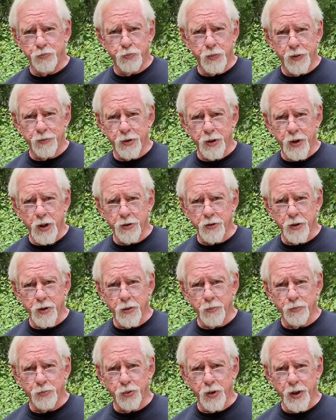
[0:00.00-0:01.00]
If it doesn't
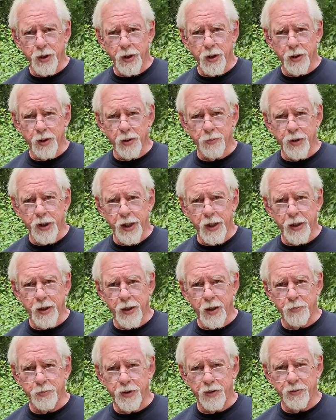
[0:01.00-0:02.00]
completely eliminate it,
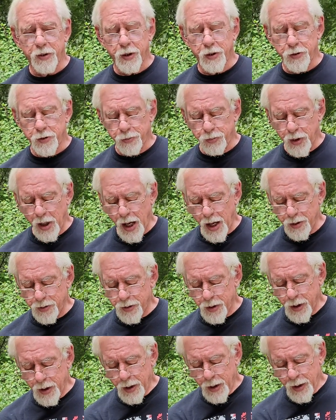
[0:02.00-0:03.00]
I'd be very surprised.